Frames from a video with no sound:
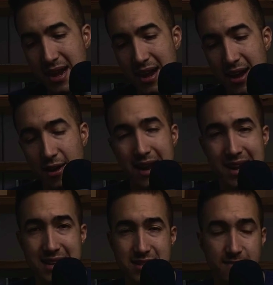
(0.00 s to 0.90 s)
All right,
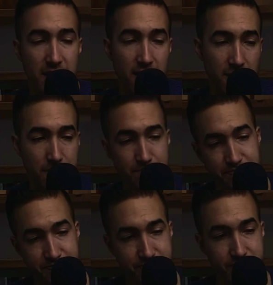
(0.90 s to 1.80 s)
guys.
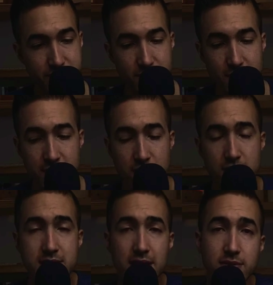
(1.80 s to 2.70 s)
You
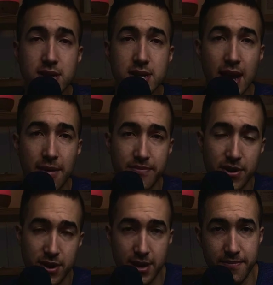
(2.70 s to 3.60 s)
guys have a good day,
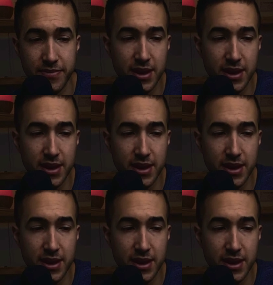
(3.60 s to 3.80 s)
okay?